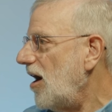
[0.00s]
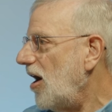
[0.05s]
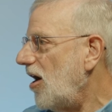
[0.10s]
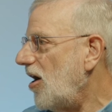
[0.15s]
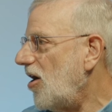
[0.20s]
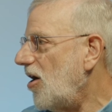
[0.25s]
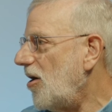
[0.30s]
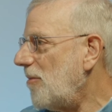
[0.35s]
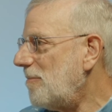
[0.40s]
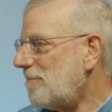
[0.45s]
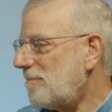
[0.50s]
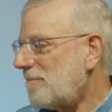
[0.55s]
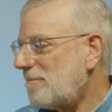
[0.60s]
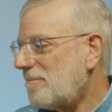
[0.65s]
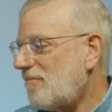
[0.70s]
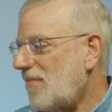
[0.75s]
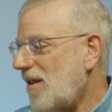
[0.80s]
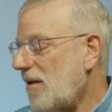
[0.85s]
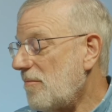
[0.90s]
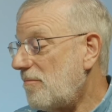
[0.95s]

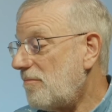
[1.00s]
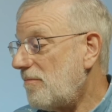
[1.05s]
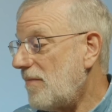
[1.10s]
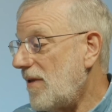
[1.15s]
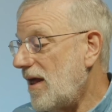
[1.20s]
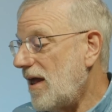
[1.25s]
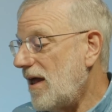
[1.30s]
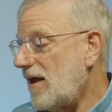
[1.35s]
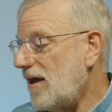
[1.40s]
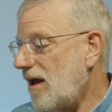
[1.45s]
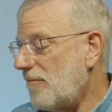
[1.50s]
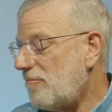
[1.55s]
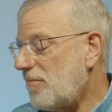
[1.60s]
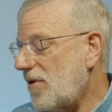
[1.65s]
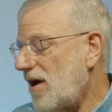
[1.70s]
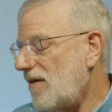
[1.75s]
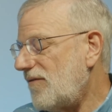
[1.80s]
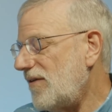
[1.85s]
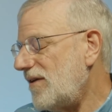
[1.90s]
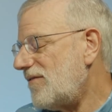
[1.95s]
But
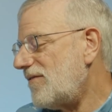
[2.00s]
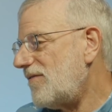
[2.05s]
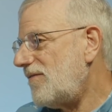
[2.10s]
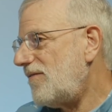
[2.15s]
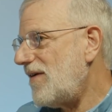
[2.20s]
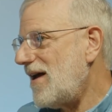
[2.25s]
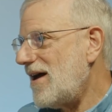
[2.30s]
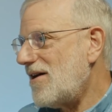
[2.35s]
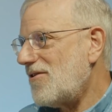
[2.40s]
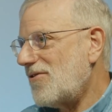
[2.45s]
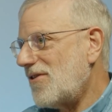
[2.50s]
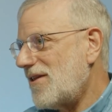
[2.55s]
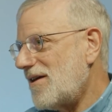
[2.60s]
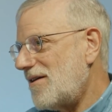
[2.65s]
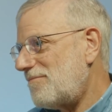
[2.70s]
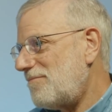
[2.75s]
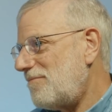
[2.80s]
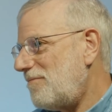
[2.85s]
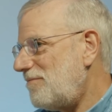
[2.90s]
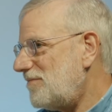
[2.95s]
I've even found that
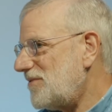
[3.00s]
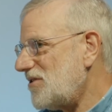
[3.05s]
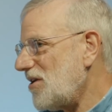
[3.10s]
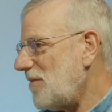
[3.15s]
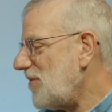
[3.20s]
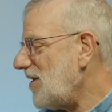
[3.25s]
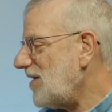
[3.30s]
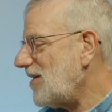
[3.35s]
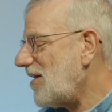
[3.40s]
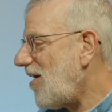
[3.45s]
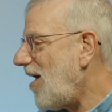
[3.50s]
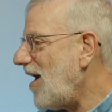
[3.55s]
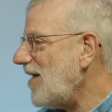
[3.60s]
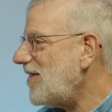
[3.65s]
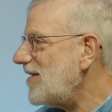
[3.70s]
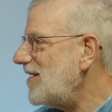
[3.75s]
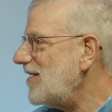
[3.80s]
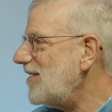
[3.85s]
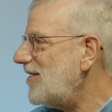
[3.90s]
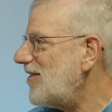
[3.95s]
something that I
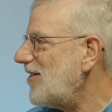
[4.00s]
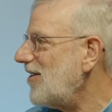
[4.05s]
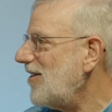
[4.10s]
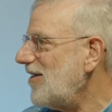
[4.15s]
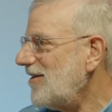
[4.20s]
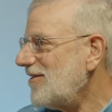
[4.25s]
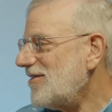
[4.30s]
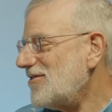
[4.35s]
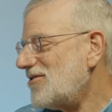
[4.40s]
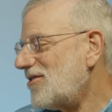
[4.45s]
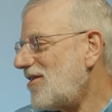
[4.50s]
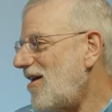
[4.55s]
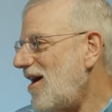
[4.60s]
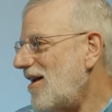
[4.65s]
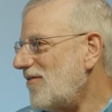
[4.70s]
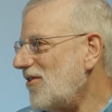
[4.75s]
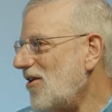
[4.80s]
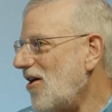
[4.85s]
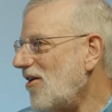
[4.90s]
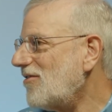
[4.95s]
think is kind of
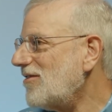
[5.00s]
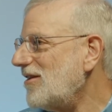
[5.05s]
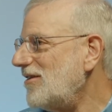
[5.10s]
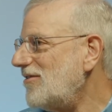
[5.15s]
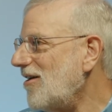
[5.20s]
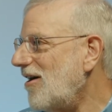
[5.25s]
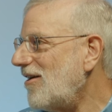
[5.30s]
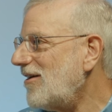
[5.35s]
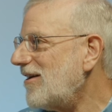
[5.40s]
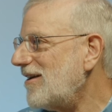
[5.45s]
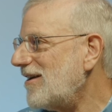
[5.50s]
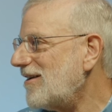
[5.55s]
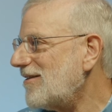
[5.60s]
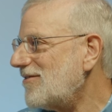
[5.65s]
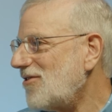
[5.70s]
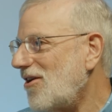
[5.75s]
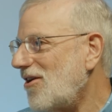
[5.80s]
an ugly duckling,